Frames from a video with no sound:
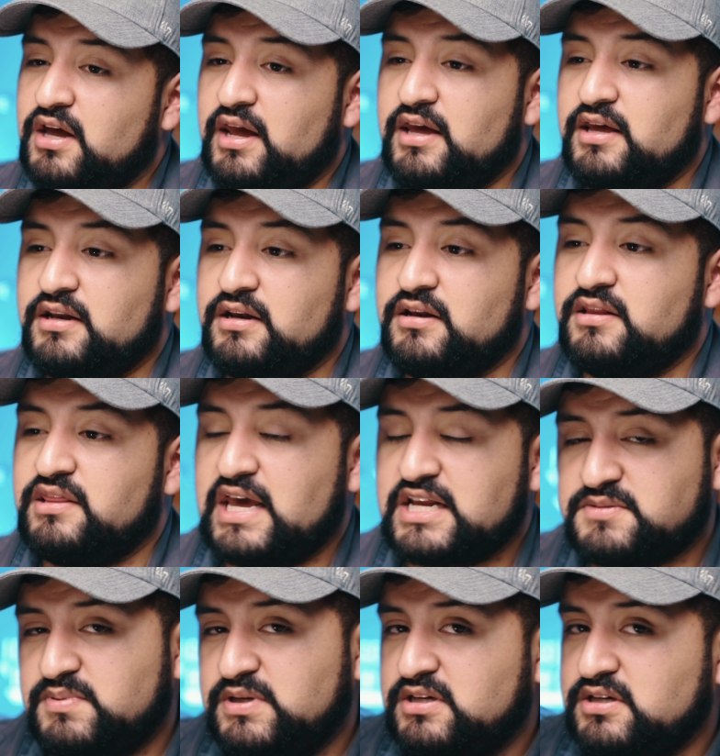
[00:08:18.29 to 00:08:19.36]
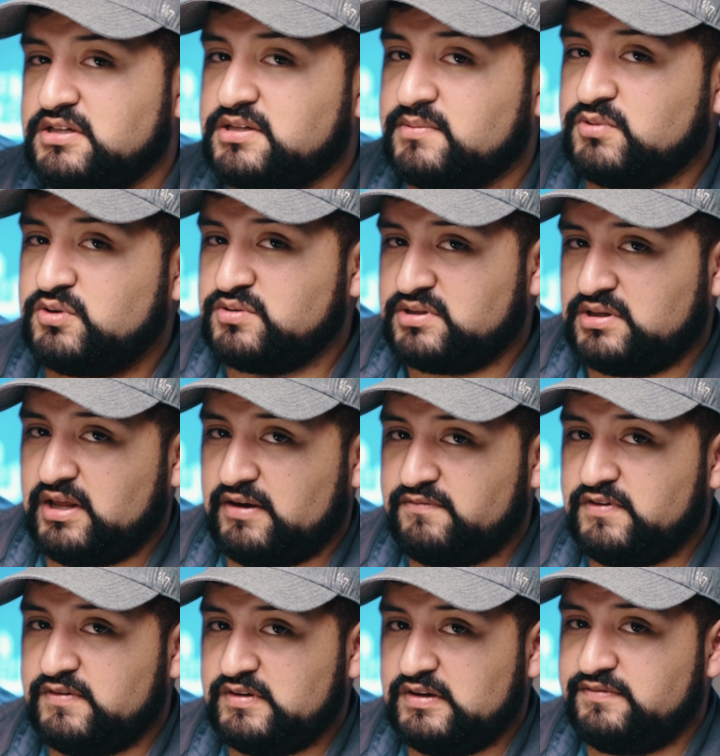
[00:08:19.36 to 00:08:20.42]
And that's because I'm using that
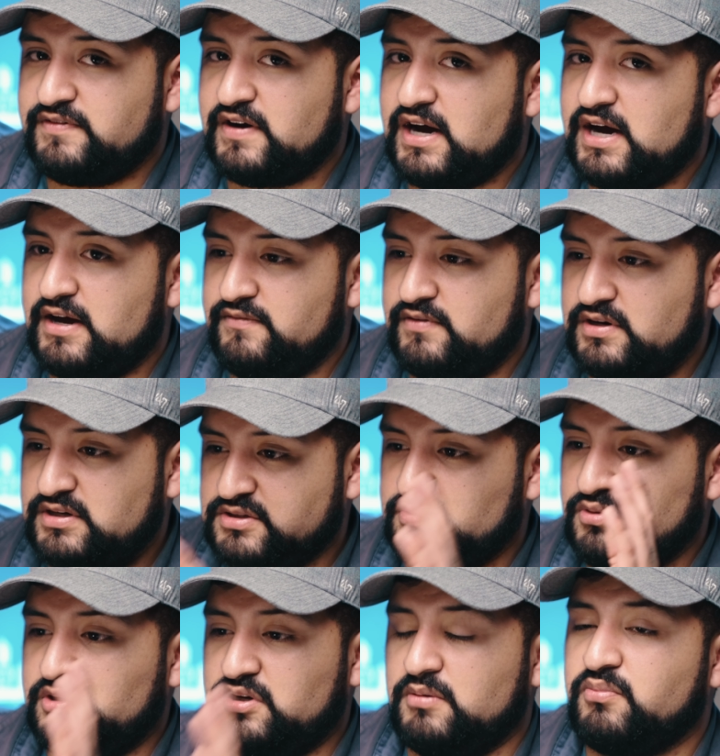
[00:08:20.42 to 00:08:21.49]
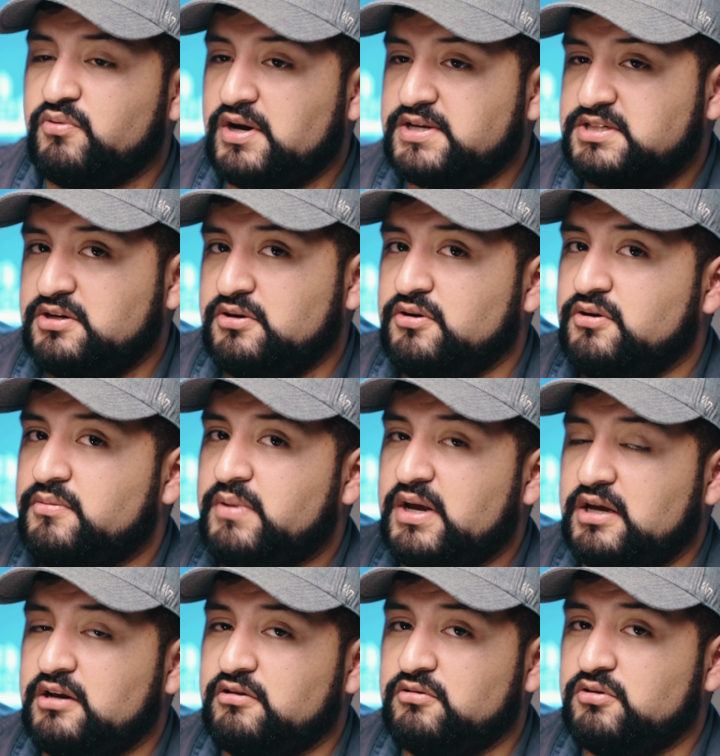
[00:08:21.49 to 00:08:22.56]
55 and it's really compressing her and
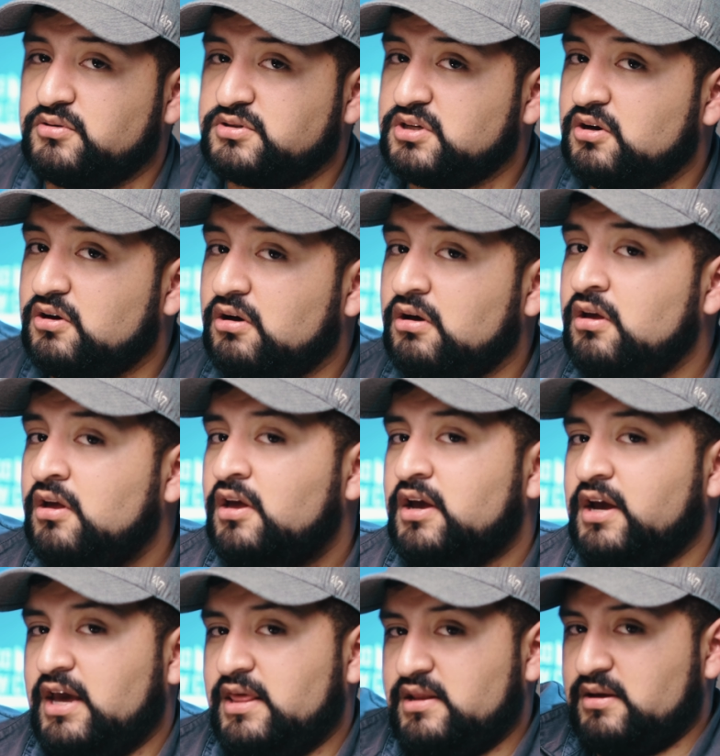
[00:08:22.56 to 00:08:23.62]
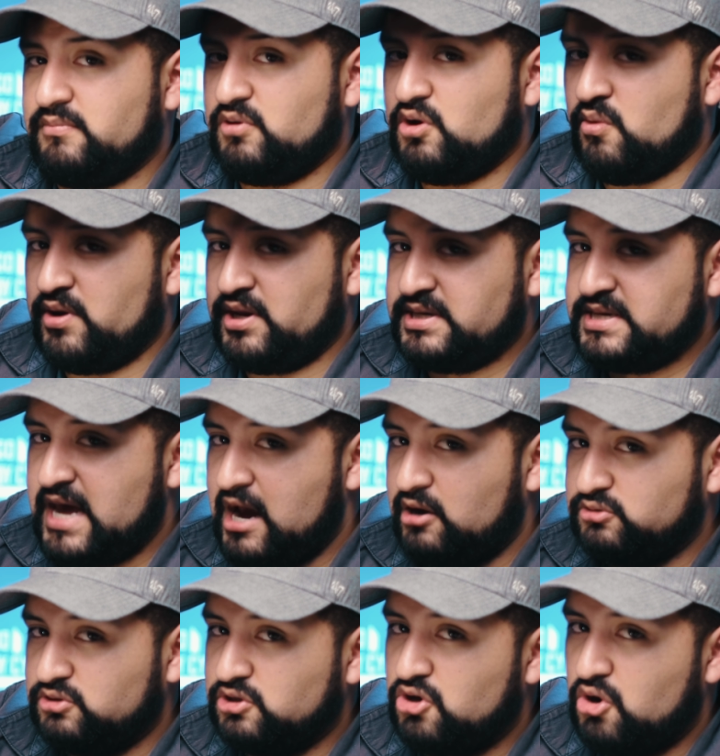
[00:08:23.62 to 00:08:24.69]
making her look tall. And then I'm going
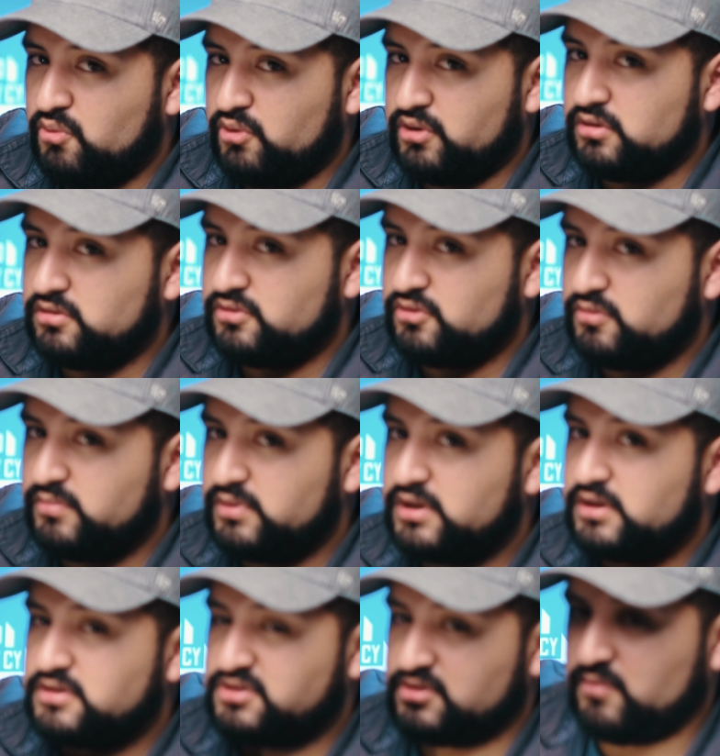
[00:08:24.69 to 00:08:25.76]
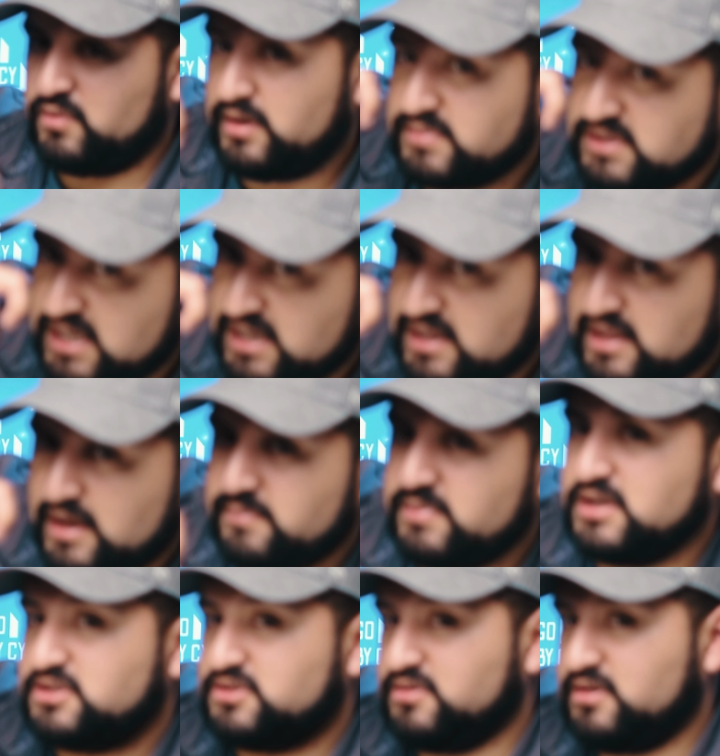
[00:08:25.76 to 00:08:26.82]
down lower a little bit. So when I'm taking that
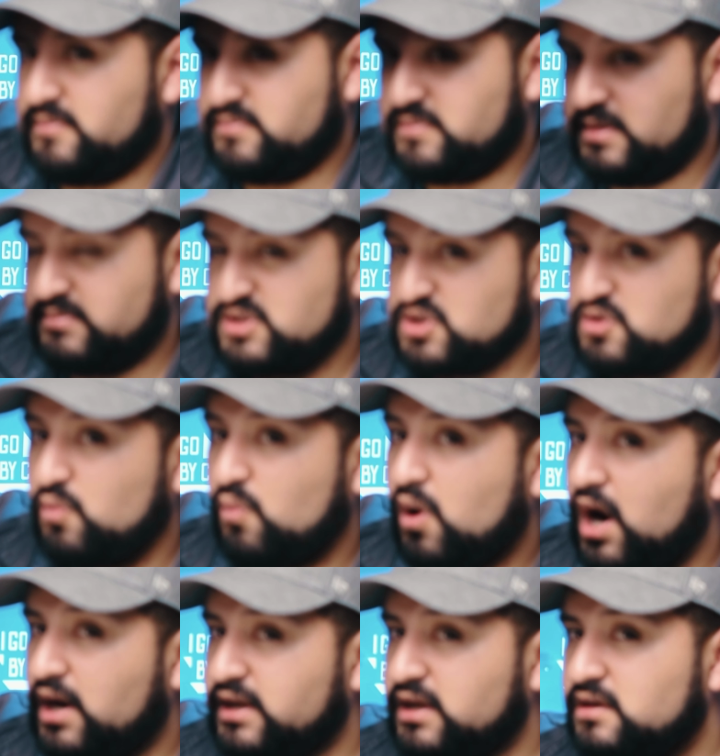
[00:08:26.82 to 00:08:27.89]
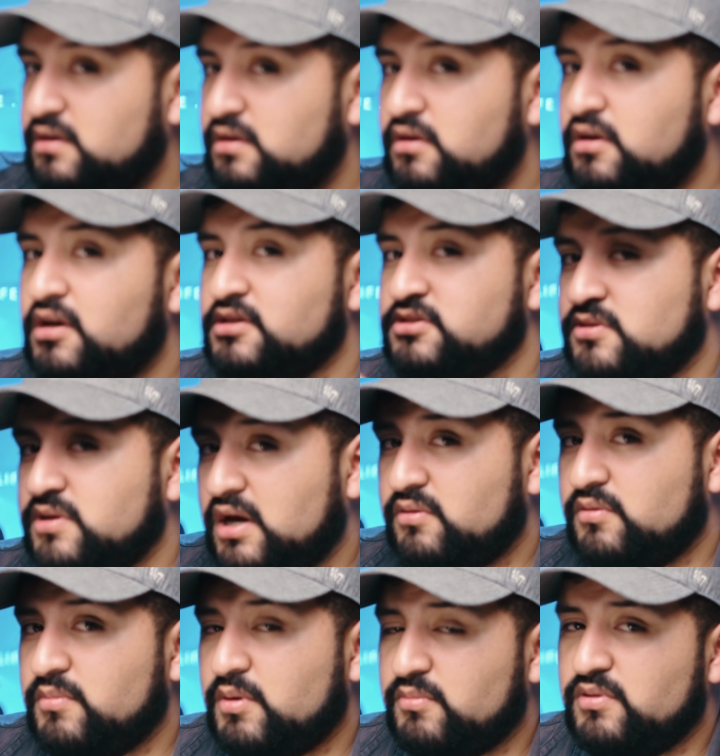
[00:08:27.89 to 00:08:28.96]
picture, I'm squatting. So you got to
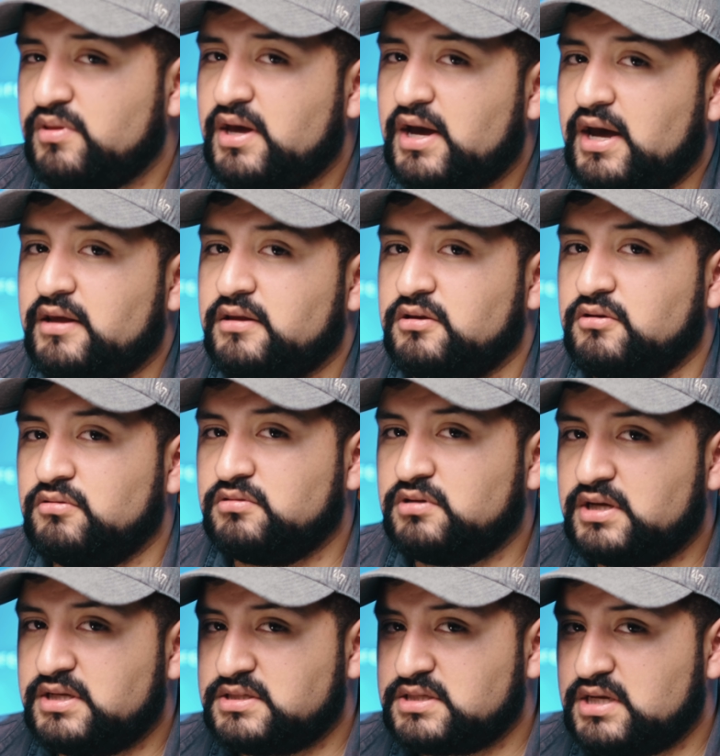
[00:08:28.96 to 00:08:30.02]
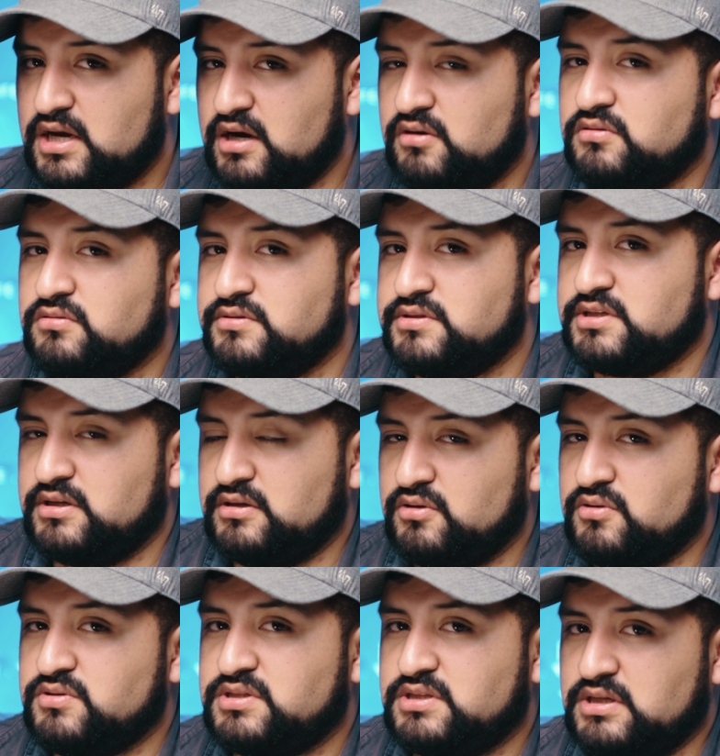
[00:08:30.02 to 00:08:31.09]
remember that your lens angles and
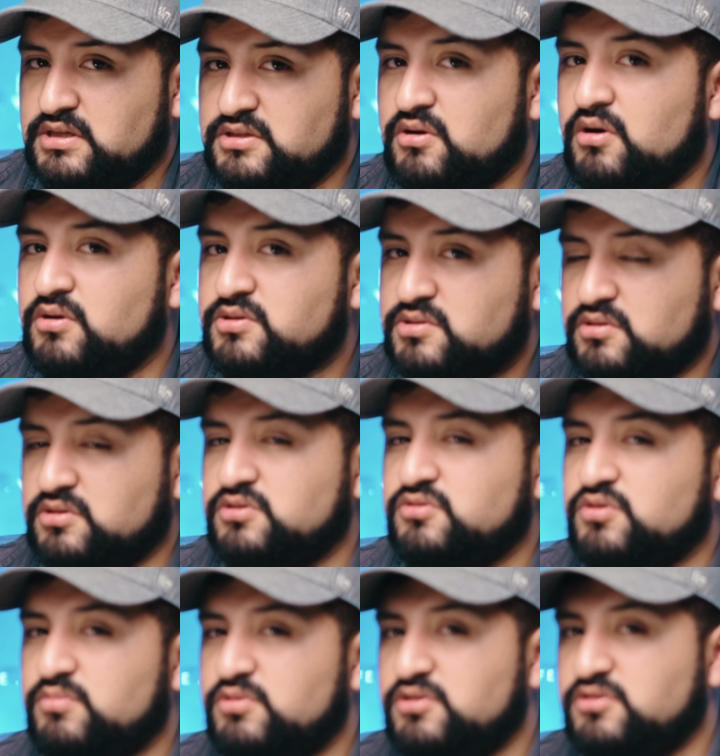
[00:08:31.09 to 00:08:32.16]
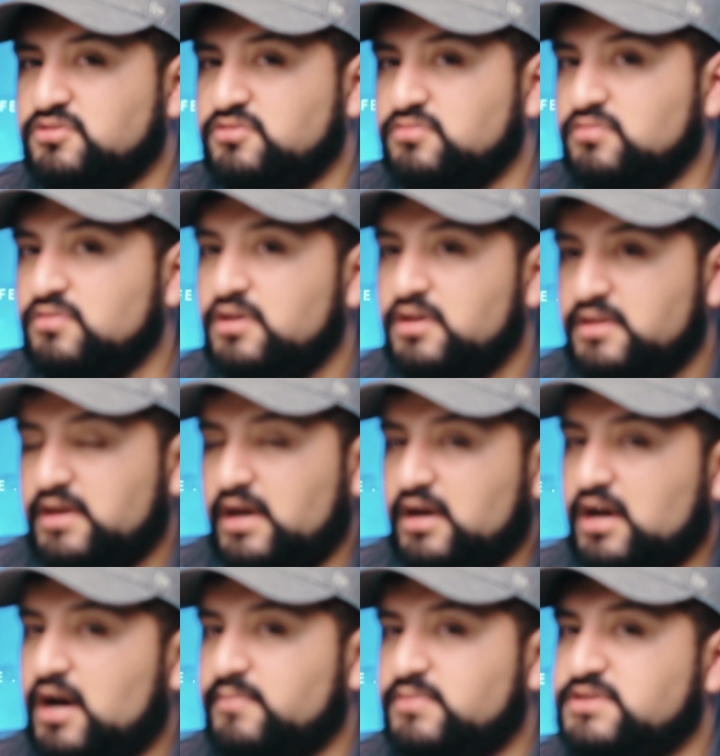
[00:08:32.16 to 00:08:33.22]
those things also contribute to that
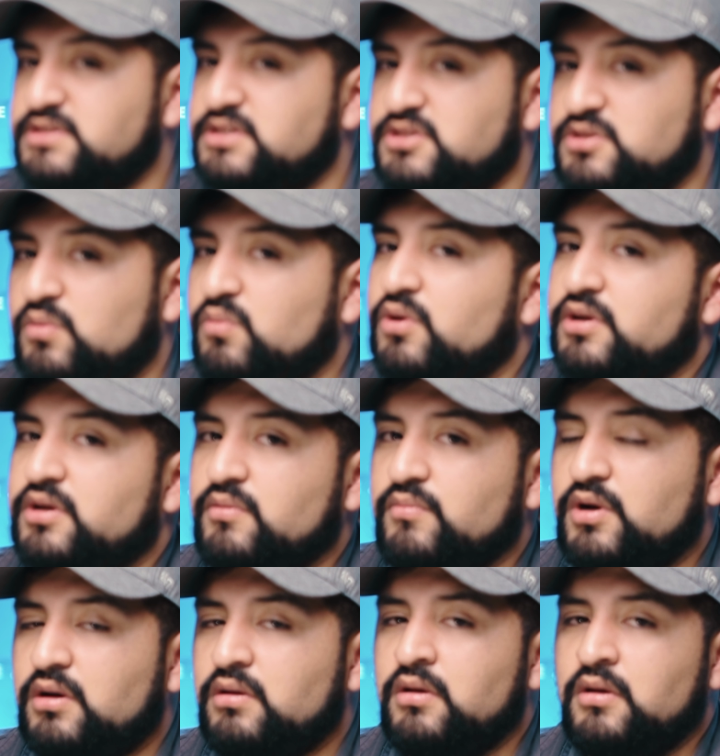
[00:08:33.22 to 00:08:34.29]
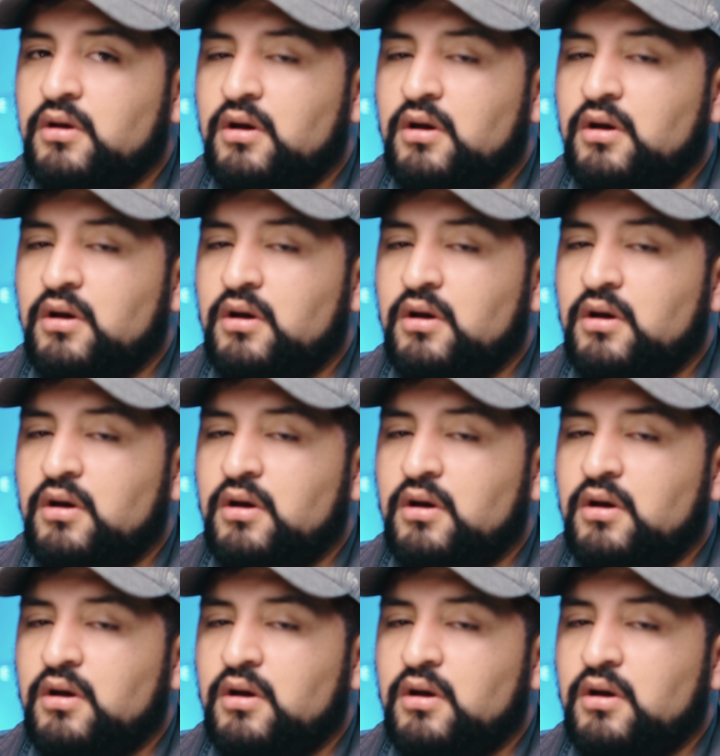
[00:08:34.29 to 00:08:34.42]
composition working well.